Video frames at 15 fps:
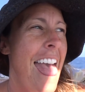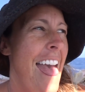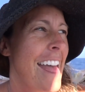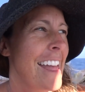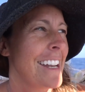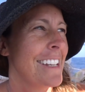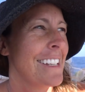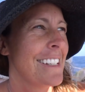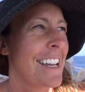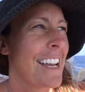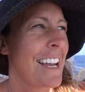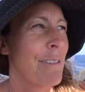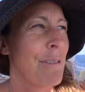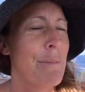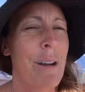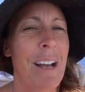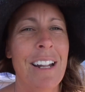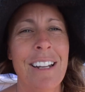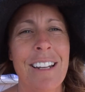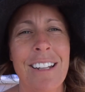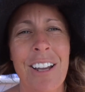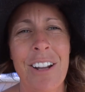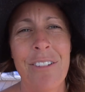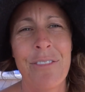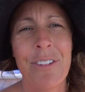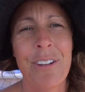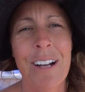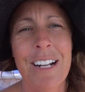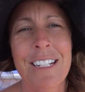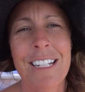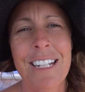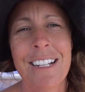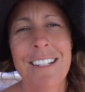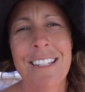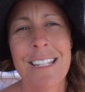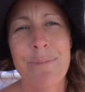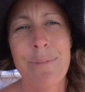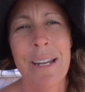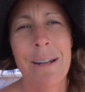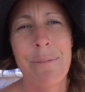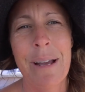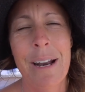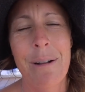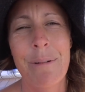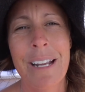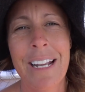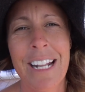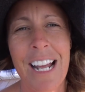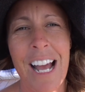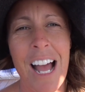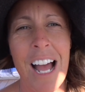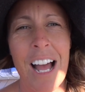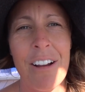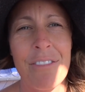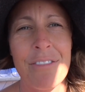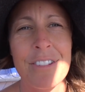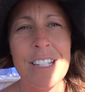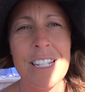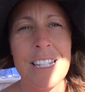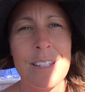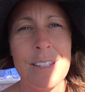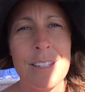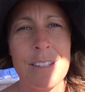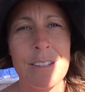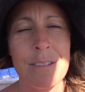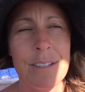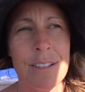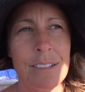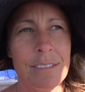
And we might load a few actually, because it's been about a week and a half since